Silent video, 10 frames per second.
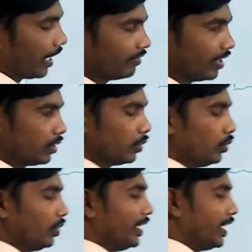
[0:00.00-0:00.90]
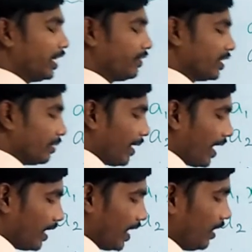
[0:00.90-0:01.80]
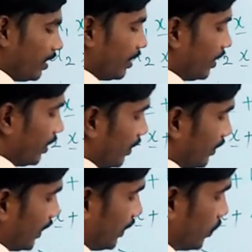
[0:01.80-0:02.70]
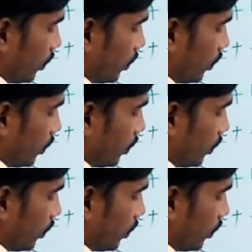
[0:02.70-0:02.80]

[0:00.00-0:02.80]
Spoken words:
If the two linear equations parallel, there